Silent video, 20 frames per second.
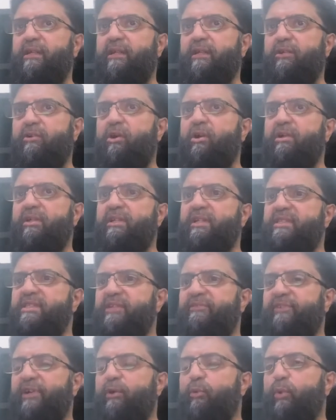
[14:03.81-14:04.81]

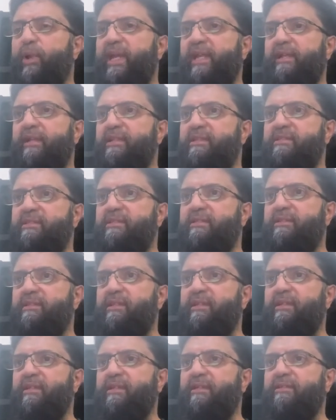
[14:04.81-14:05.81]
cognitive awareness,
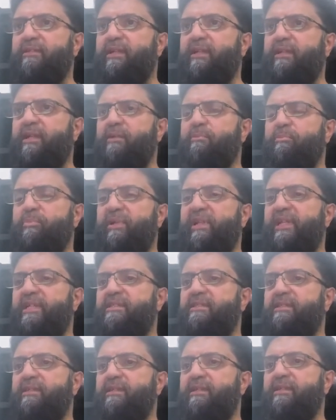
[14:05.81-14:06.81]
the
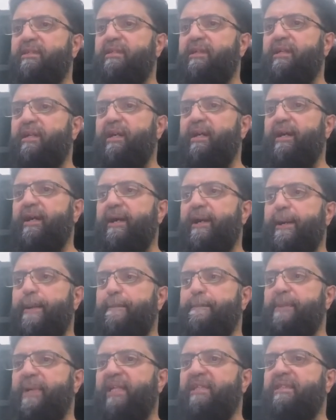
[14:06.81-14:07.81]
complete
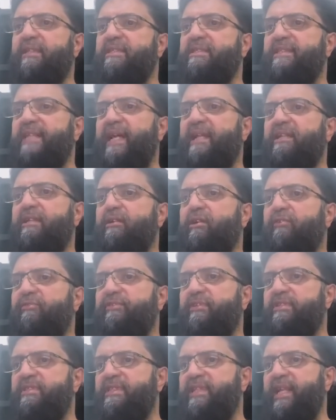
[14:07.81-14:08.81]
um, understanding
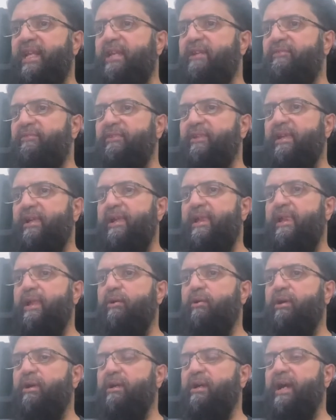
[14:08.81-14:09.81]
of the slave
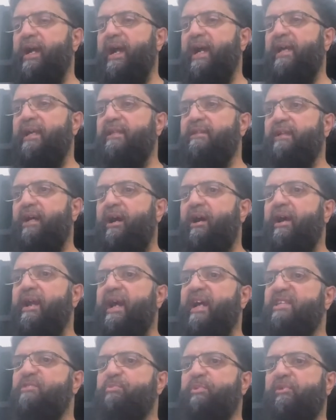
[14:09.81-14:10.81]
and high
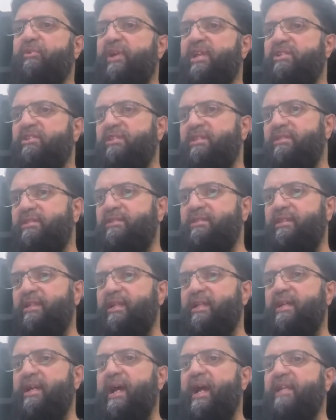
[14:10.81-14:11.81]
aspirations,
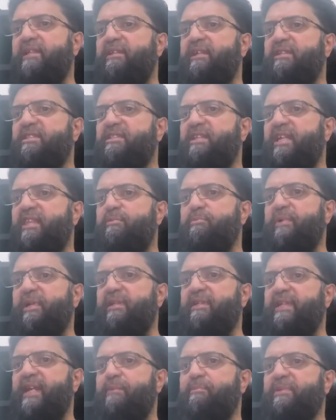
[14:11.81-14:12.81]
and
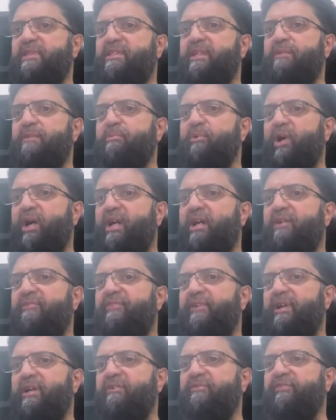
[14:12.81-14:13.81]
yastathmir ni'mat
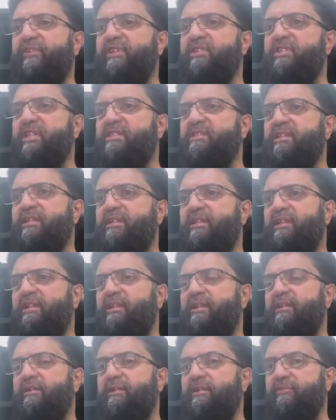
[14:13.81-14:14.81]
al-mu'afa fi jasadi
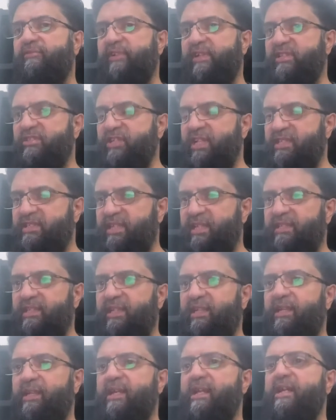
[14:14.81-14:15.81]
fi
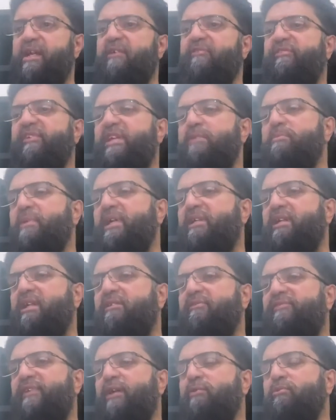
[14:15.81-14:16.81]
al-jasadi fima
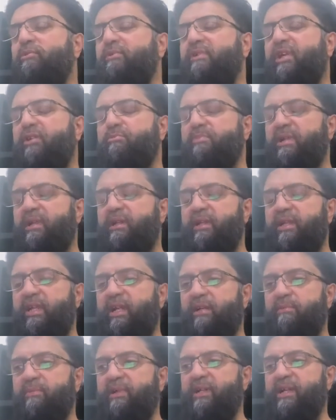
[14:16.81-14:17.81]
yanfa'uhu yawm
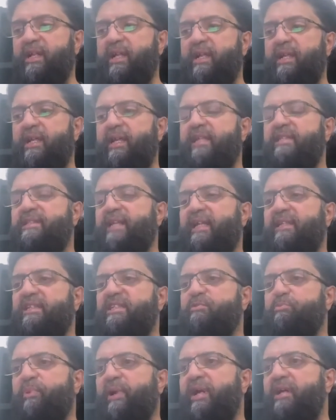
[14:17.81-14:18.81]
al-qiyamah, is that
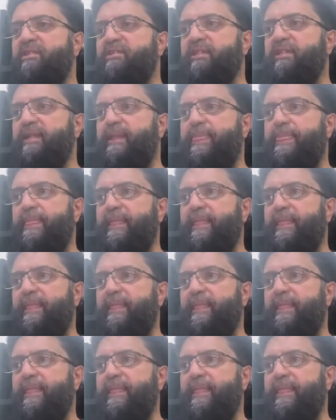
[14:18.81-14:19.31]
this person